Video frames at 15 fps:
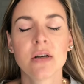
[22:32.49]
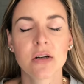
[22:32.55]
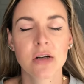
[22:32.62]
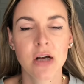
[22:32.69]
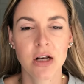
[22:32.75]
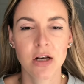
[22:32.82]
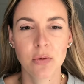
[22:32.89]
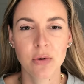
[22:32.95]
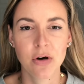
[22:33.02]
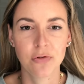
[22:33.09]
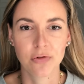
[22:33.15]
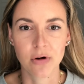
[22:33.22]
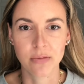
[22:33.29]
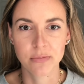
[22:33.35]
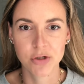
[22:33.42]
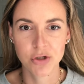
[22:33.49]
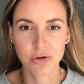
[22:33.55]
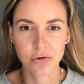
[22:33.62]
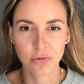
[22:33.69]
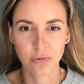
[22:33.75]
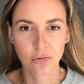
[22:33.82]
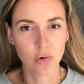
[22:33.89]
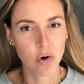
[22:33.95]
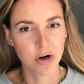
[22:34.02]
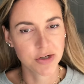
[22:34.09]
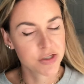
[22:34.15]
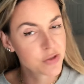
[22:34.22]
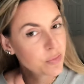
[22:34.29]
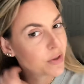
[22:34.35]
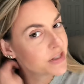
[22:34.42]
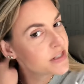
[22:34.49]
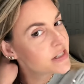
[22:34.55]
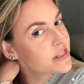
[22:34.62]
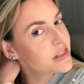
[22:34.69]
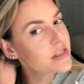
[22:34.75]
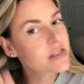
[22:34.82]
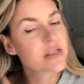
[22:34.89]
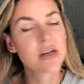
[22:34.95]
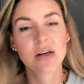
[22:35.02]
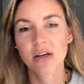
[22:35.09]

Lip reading: Anywhere from 2 to 4 spritzes